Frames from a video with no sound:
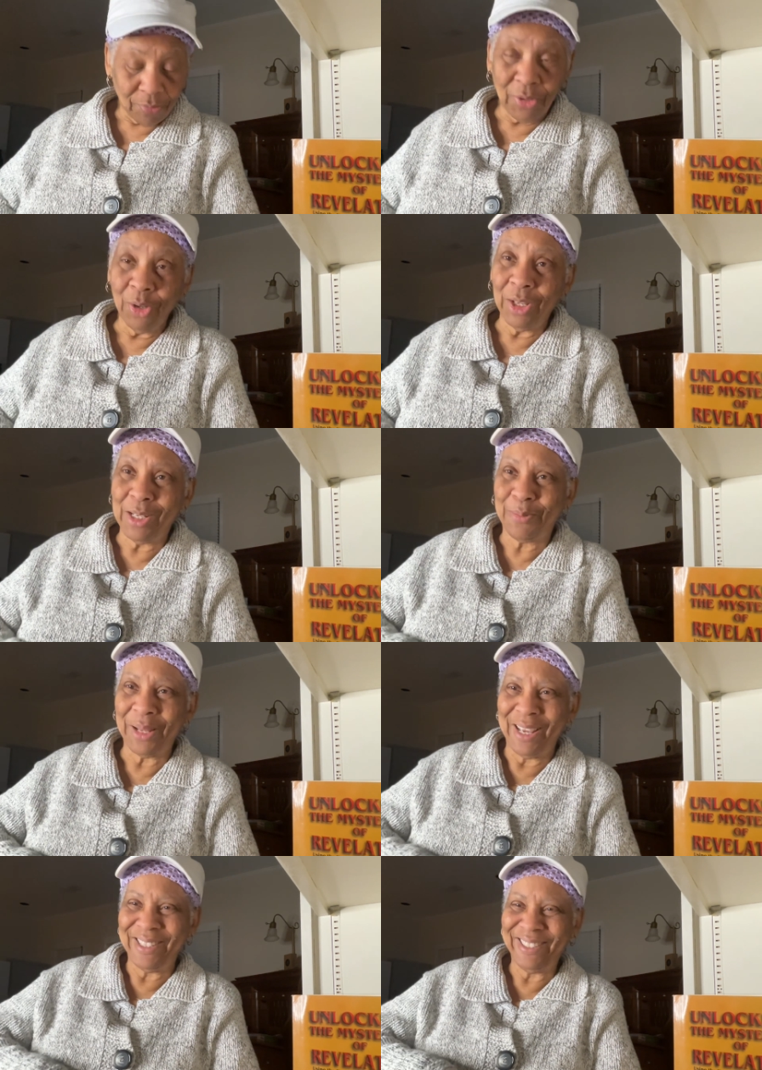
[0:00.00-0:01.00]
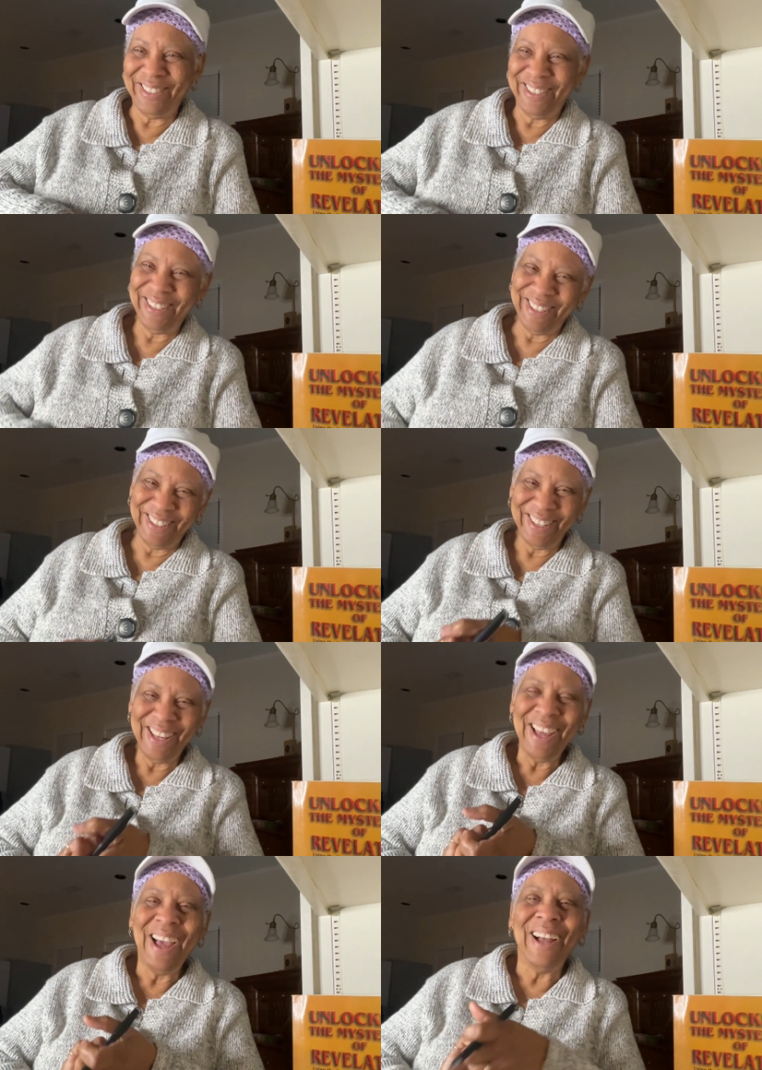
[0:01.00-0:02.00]
fill this place.
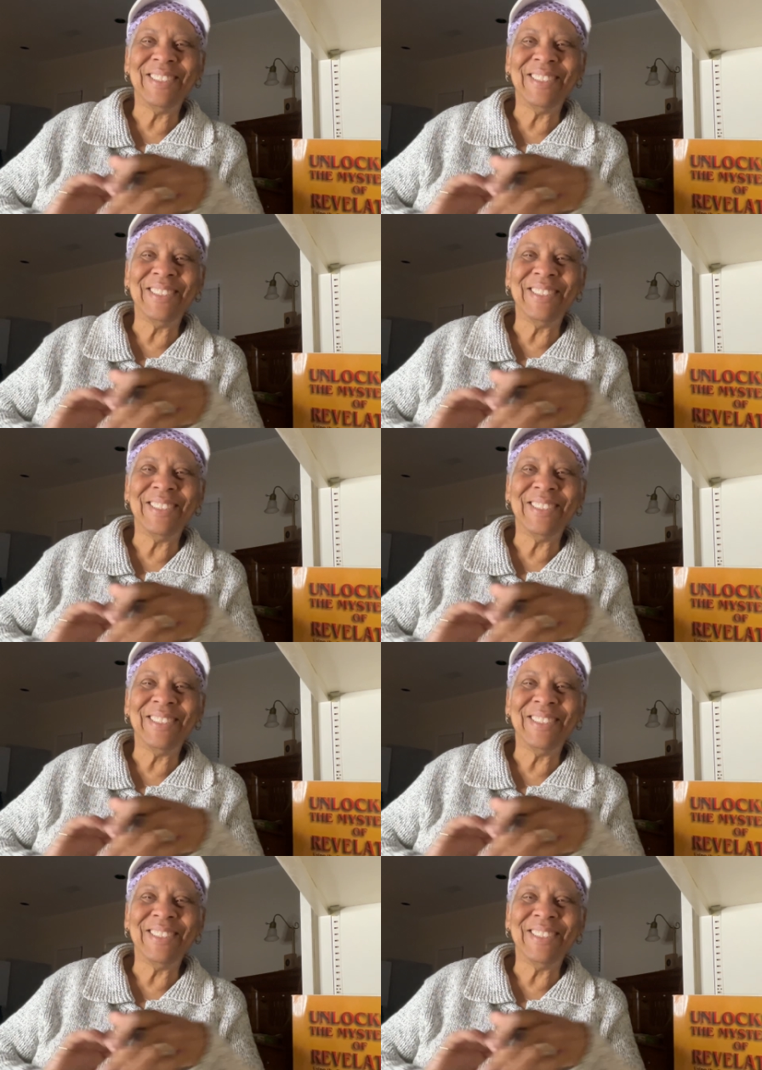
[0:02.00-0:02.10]
I